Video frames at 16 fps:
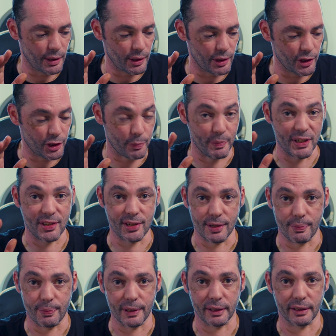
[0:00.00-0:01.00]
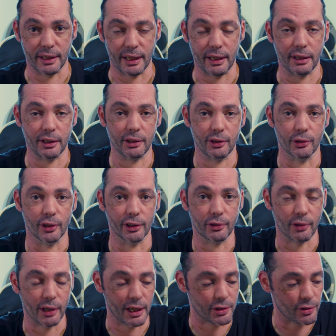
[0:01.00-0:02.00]
specific thing you're
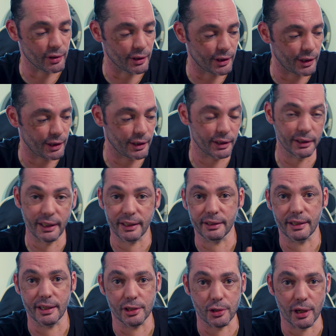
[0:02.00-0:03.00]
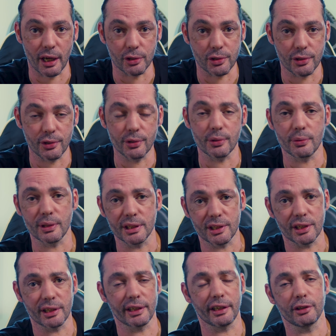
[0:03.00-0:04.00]
trying to learn, and they teach you how to do it,
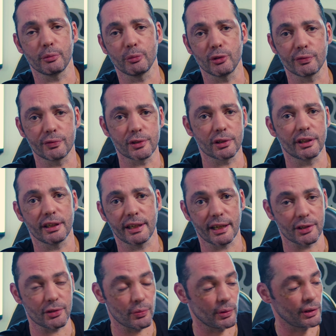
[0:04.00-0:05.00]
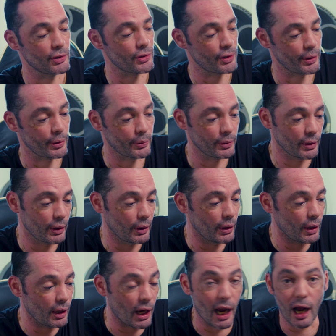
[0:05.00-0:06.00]
and then you move to the next one. So
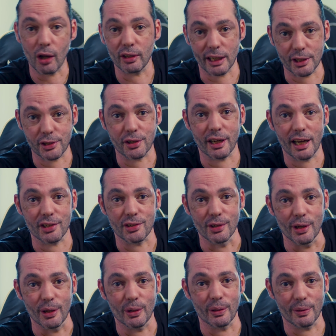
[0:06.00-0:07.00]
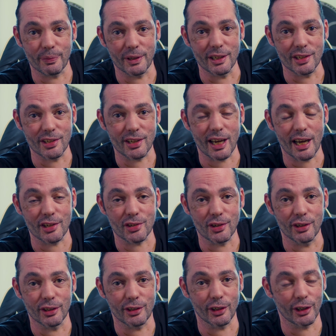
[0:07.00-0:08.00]
I'll let you guys know if this guy is
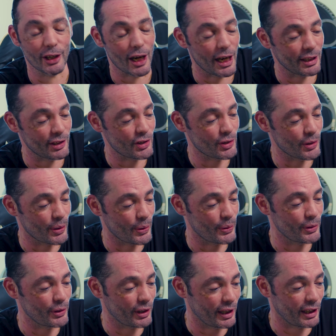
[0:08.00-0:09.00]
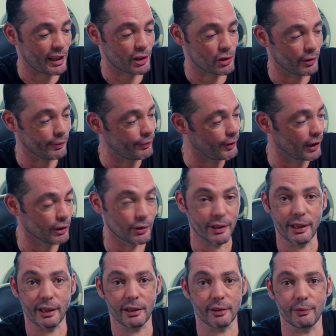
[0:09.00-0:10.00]
good or not, so you can actually follow
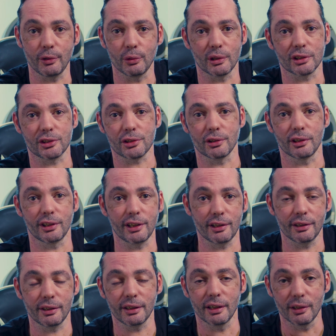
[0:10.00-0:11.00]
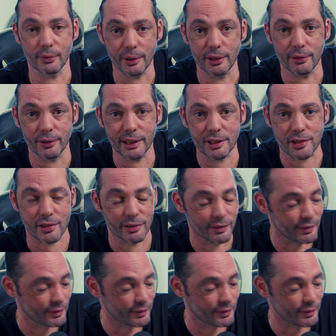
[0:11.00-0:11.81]
him if you want to learn Unreal Engine.